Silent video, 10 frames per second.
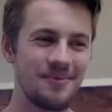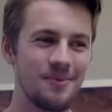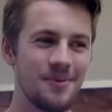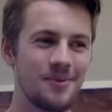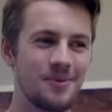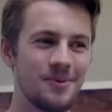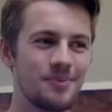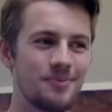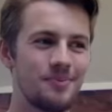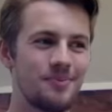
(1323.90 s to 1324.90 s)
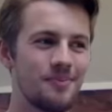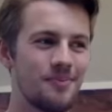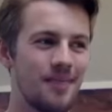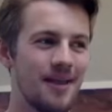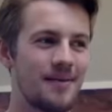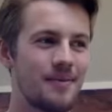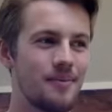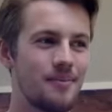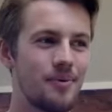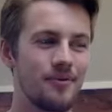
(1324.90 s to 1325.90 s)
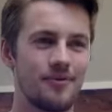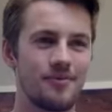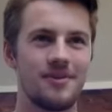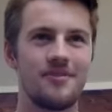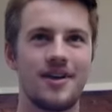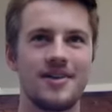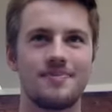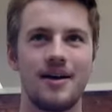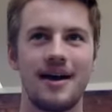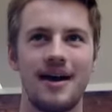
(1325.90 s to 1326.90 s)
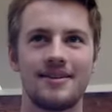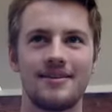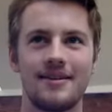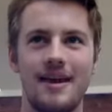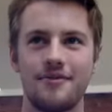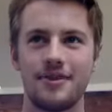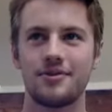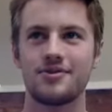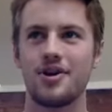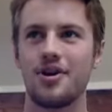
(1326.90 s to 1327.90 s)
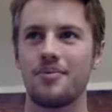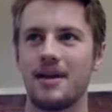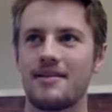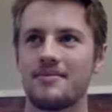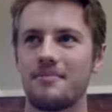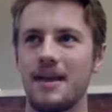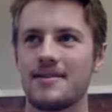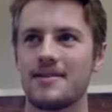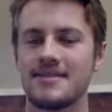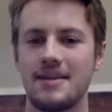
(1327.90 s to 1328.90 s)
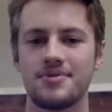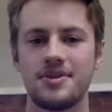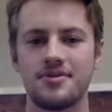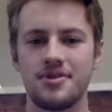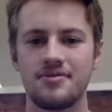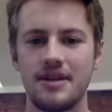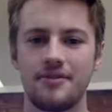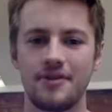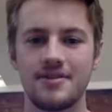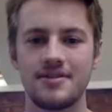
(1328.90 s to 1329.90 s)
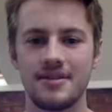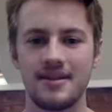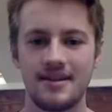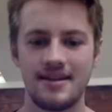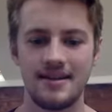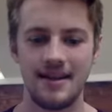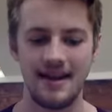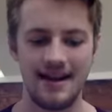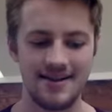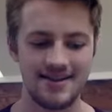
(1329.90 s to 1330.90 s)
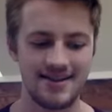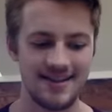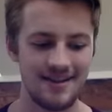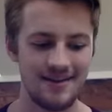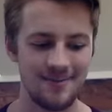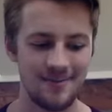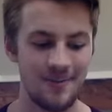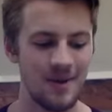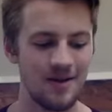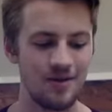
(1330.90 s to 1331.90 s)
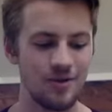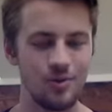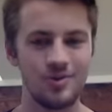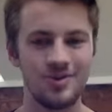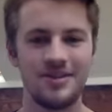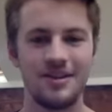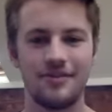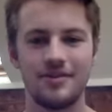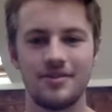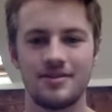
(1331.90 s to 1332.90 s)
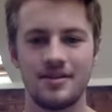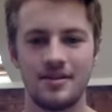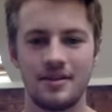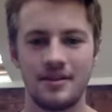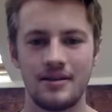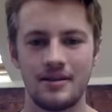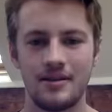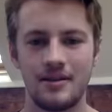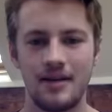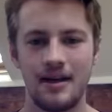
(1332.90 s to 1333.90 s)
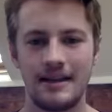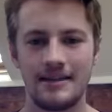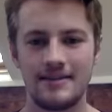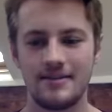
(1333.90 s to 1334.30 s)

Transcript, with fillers: we're all like born from the universe, and everything on top that makes us seem so different. Actually, we are not all so different, and